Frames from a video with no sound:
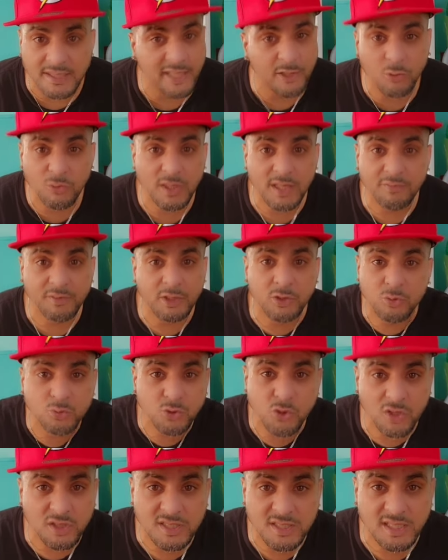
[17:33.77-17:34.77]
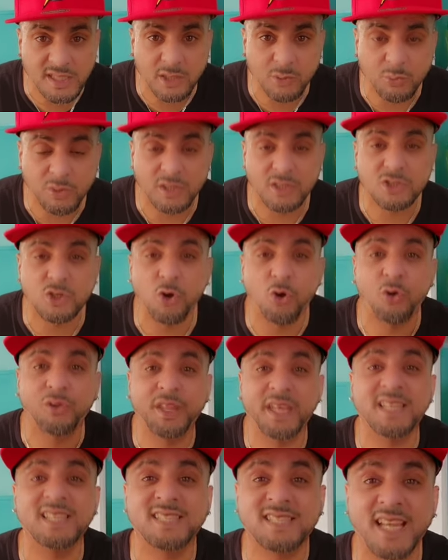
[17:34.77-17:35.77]
They don't live in New York City with us. Or
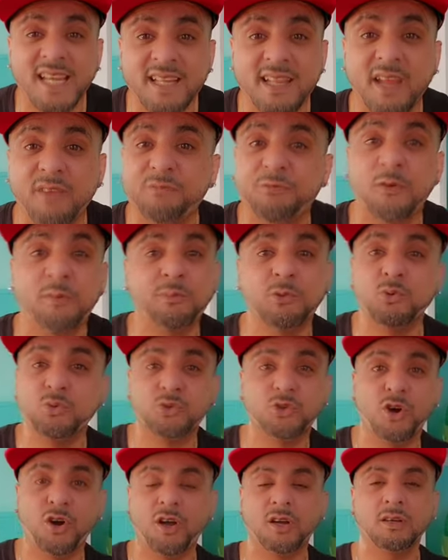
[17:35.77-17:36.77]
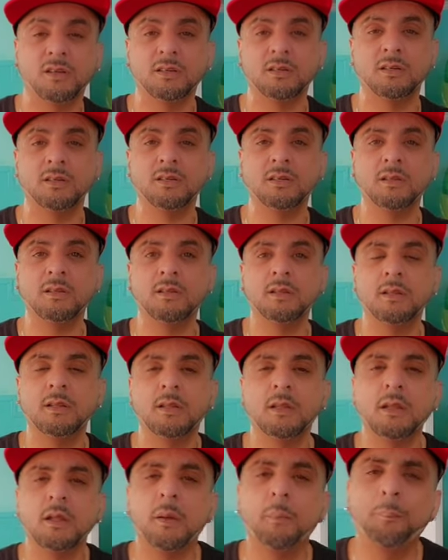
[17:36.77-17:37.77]
they say they from New York,
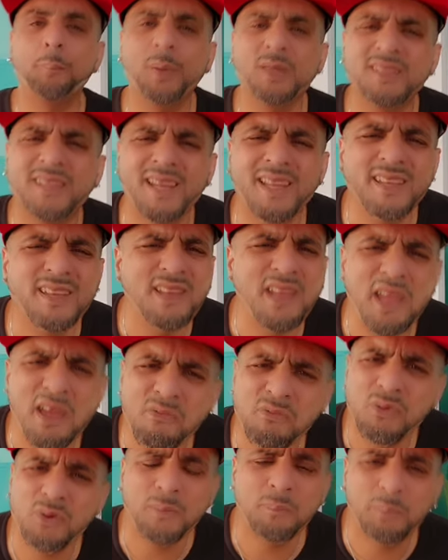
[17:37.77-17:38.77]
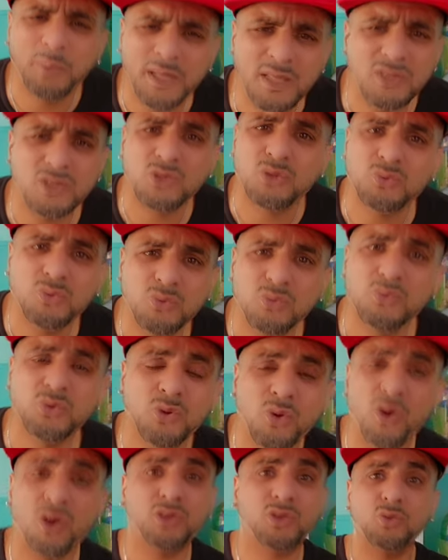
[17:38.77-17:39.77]
but they never been to New
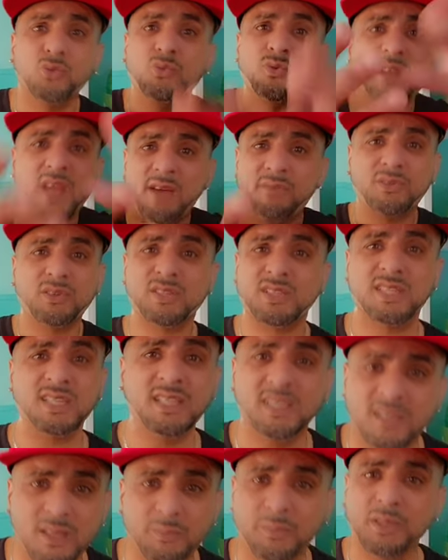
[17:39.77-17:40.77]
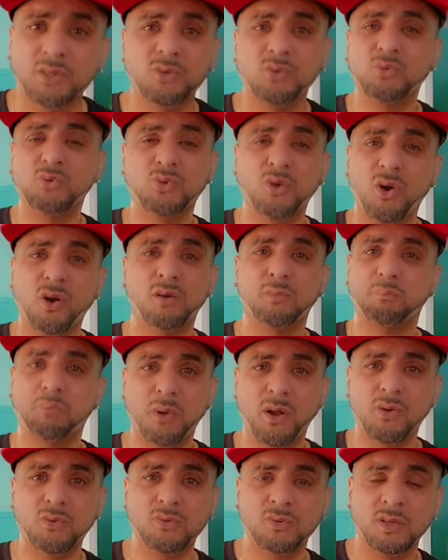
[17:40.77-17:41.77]
York. You never seen them in New York,
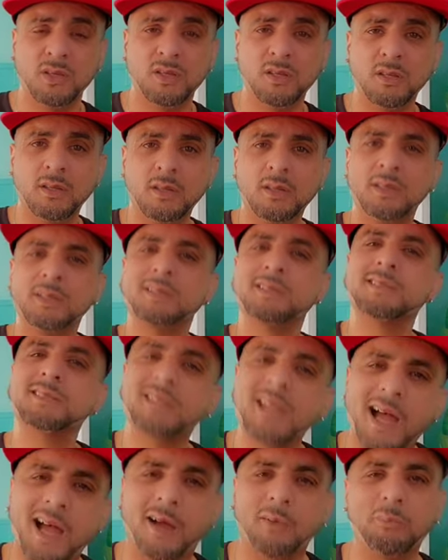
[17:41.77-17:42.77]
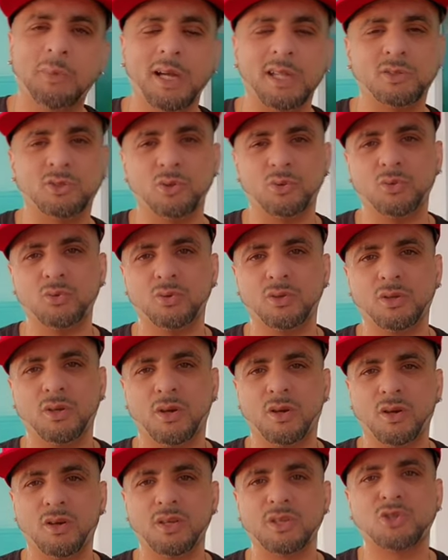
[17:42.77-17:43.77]
bro. Stop, my dude. You
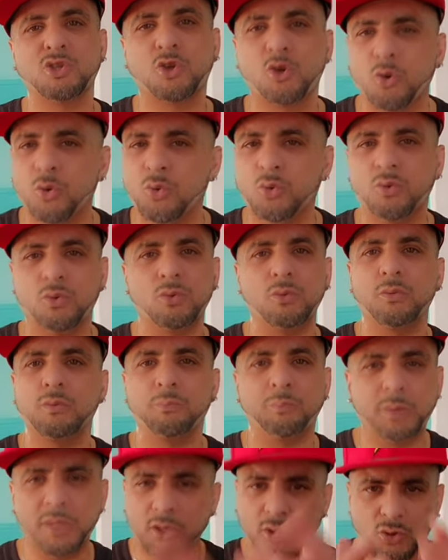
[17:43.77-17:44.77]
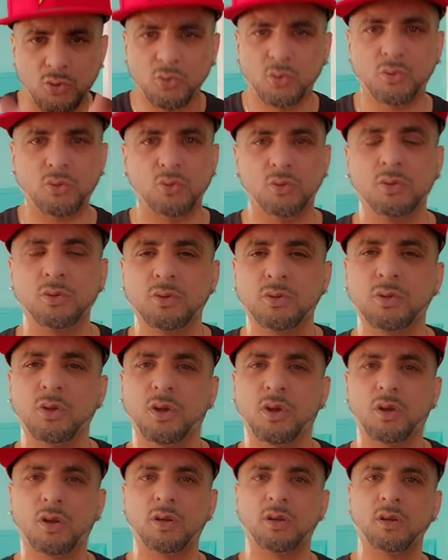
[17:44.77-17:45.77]
heard? It's cool. Be you. You
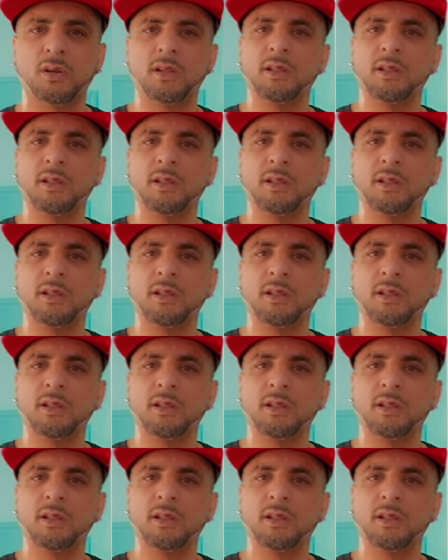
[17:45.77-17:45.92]
heard?